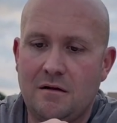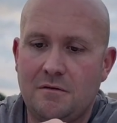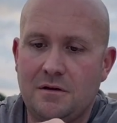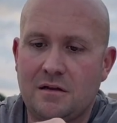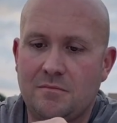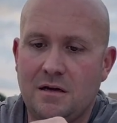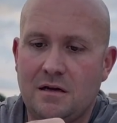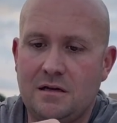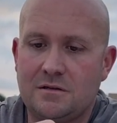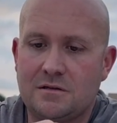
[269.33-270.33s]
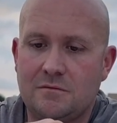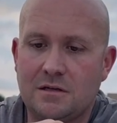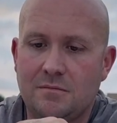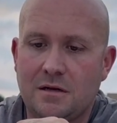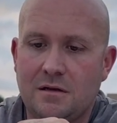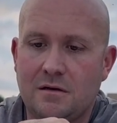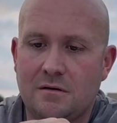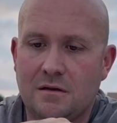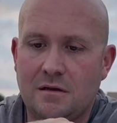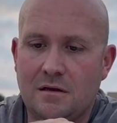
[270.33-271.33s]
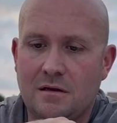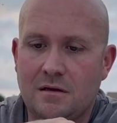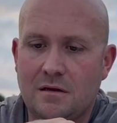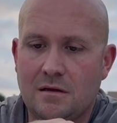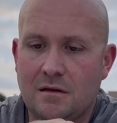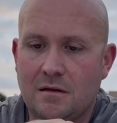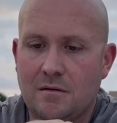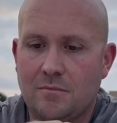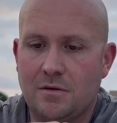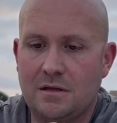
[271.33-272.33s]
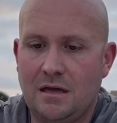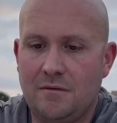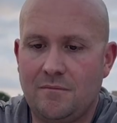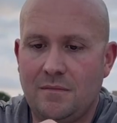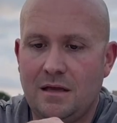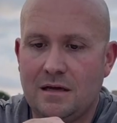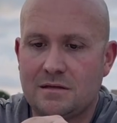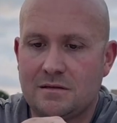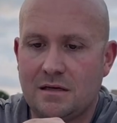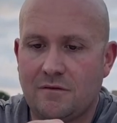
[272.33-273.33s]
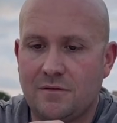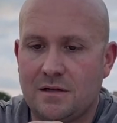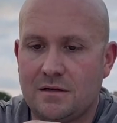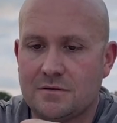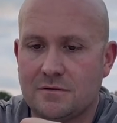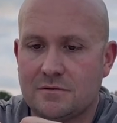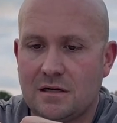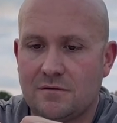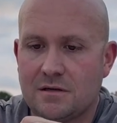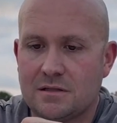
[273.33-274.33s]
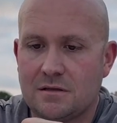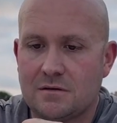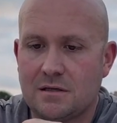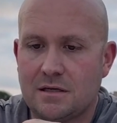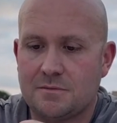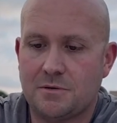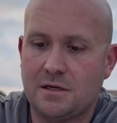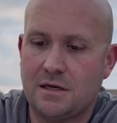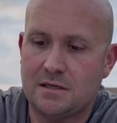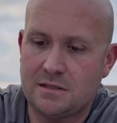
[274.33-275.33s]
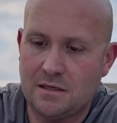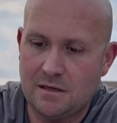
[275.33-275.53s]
when you get to my age, you still want to get back down. But that may actually take a flathead screwdriver because it looks like it's pretty nasty.